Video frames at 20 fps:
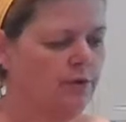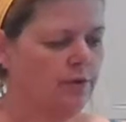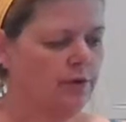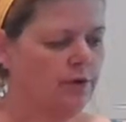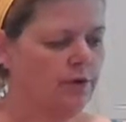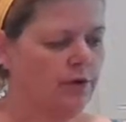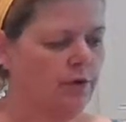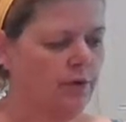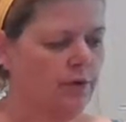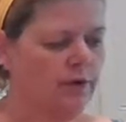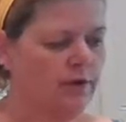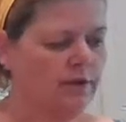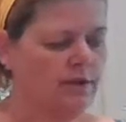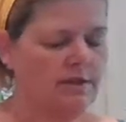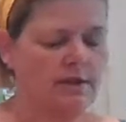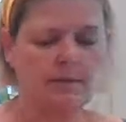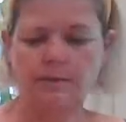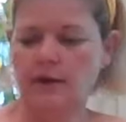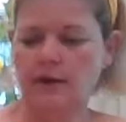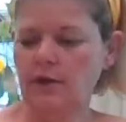we're going
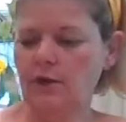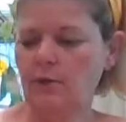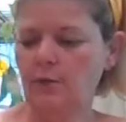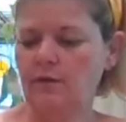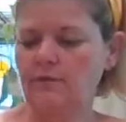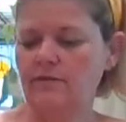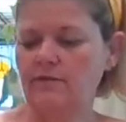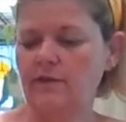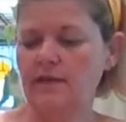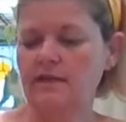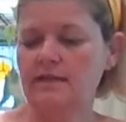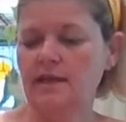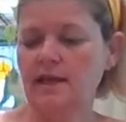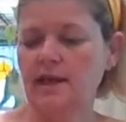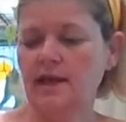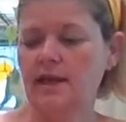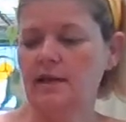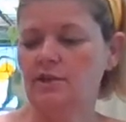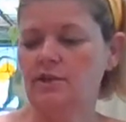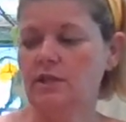to microwave this
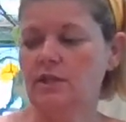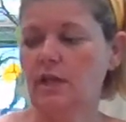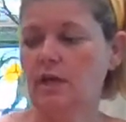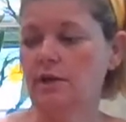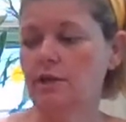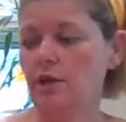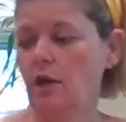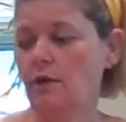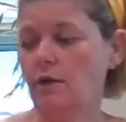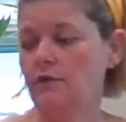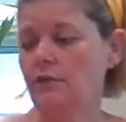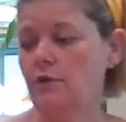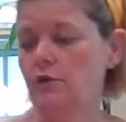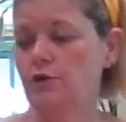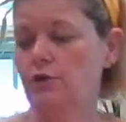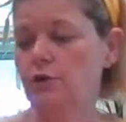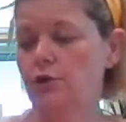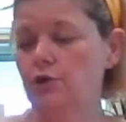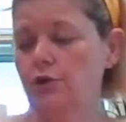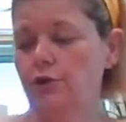actually
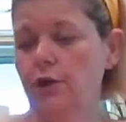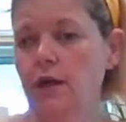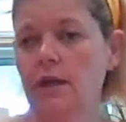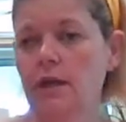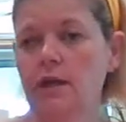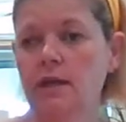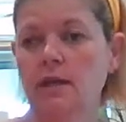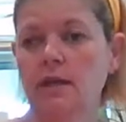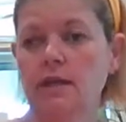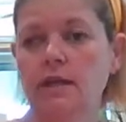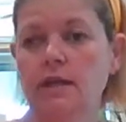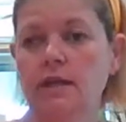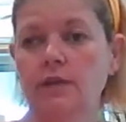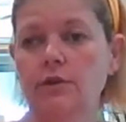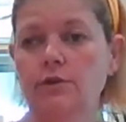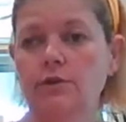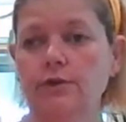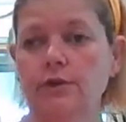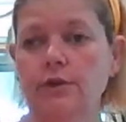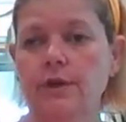uncovered, so you're not going to
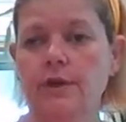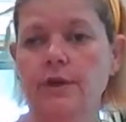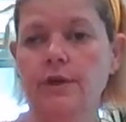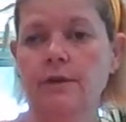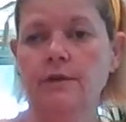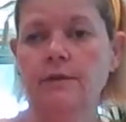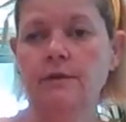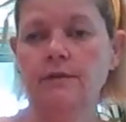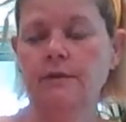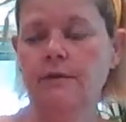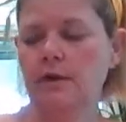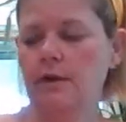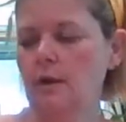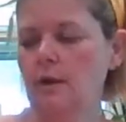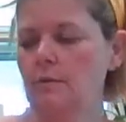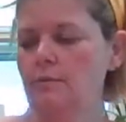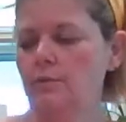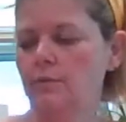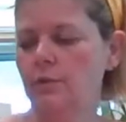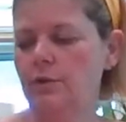need your lid that
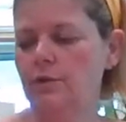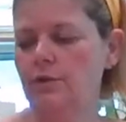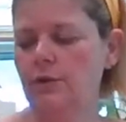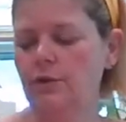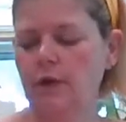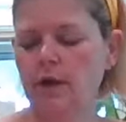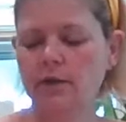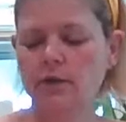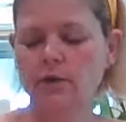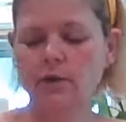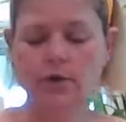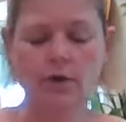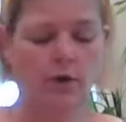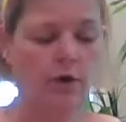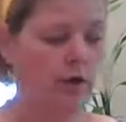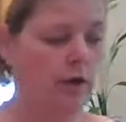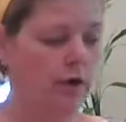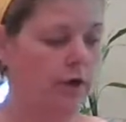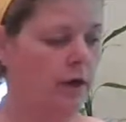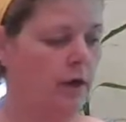comes with your egg
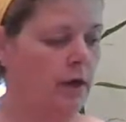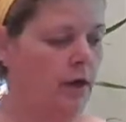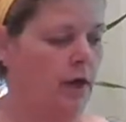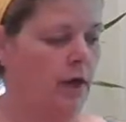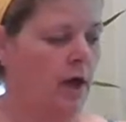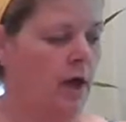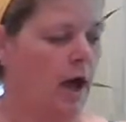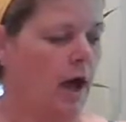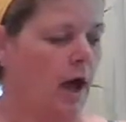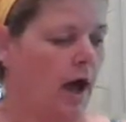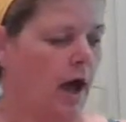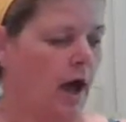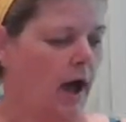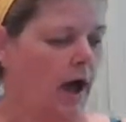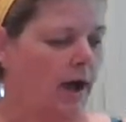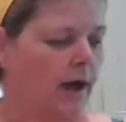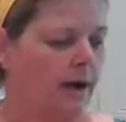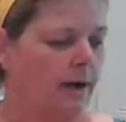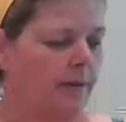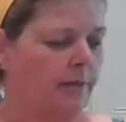cooker
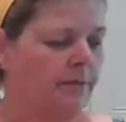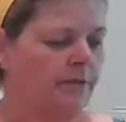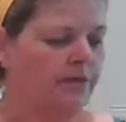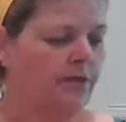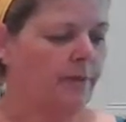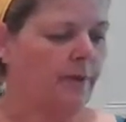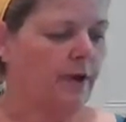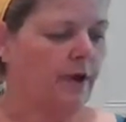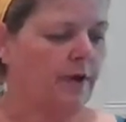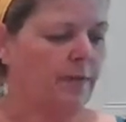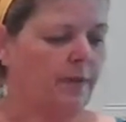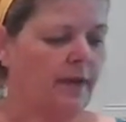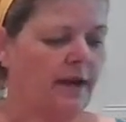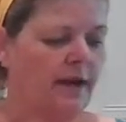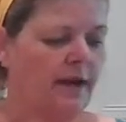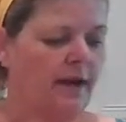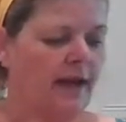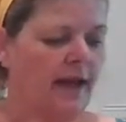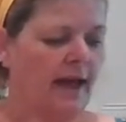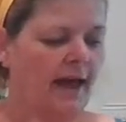for about 1.5
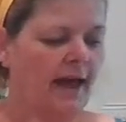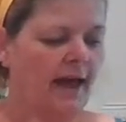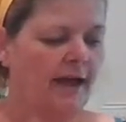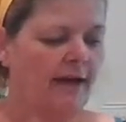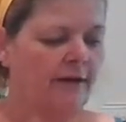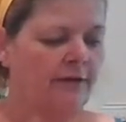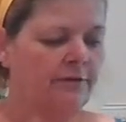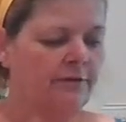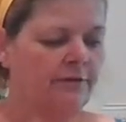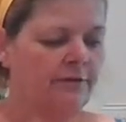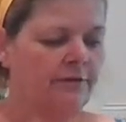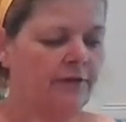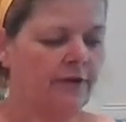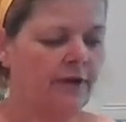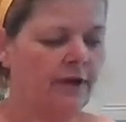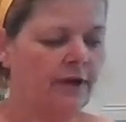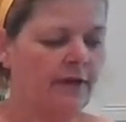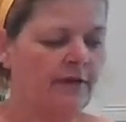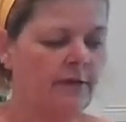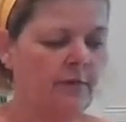minutes.
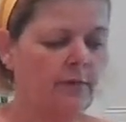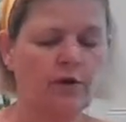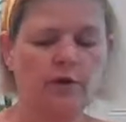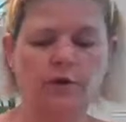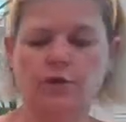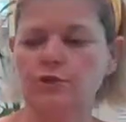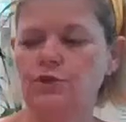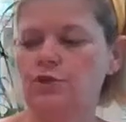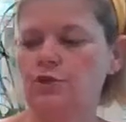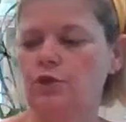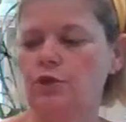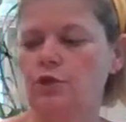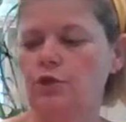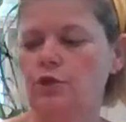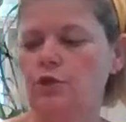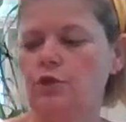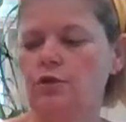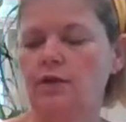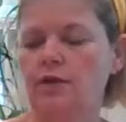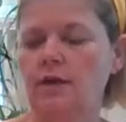And then we're going to
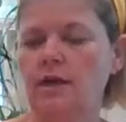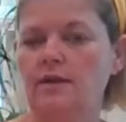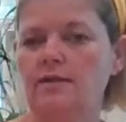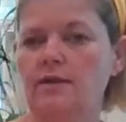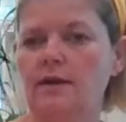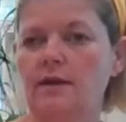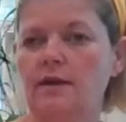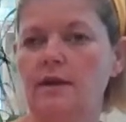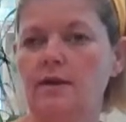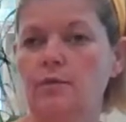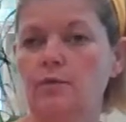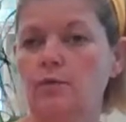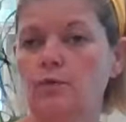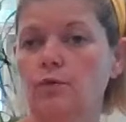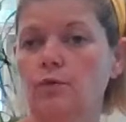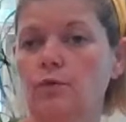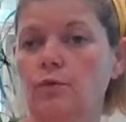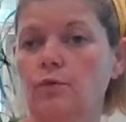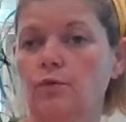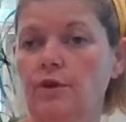stir, and then
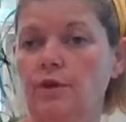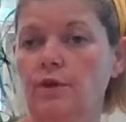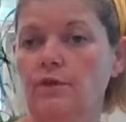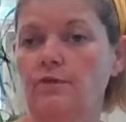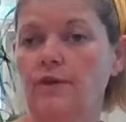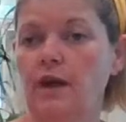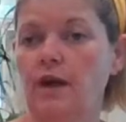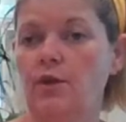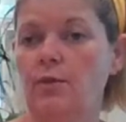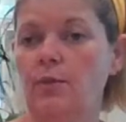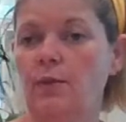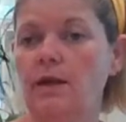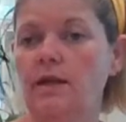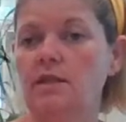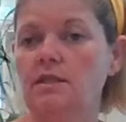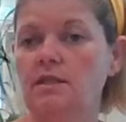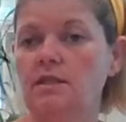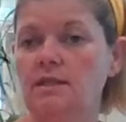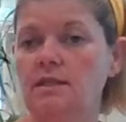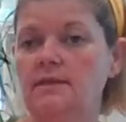we'll
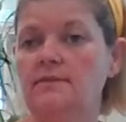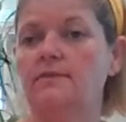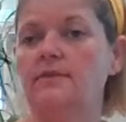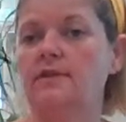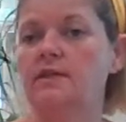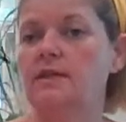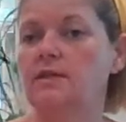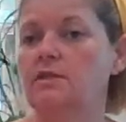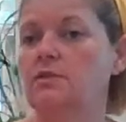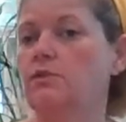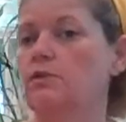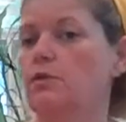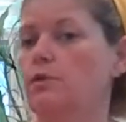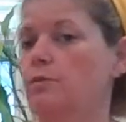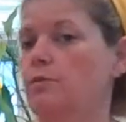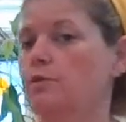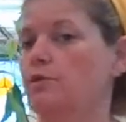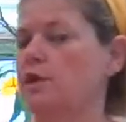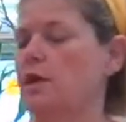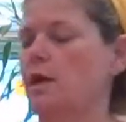reevaluate and see if it needs a little
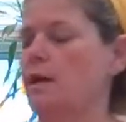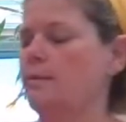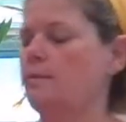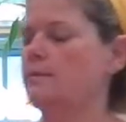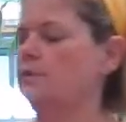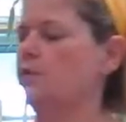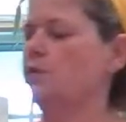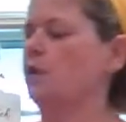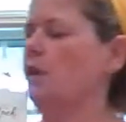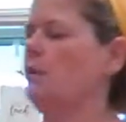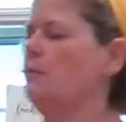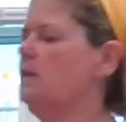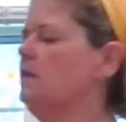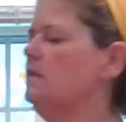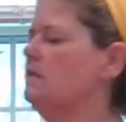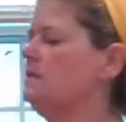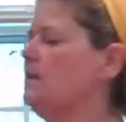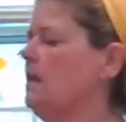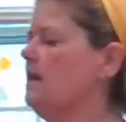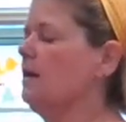more time. So give me a
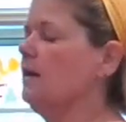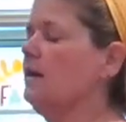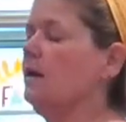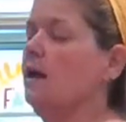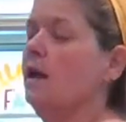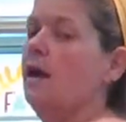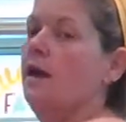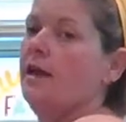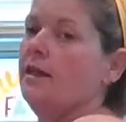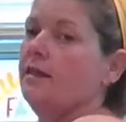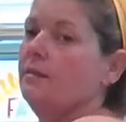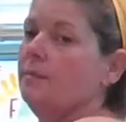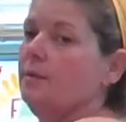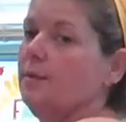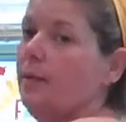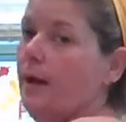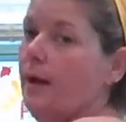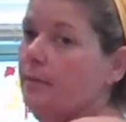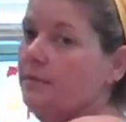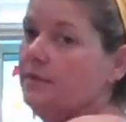sec. Let me
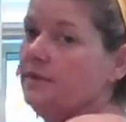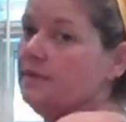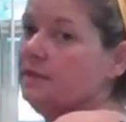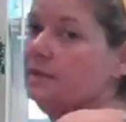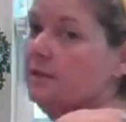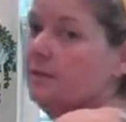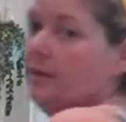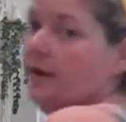pop this in the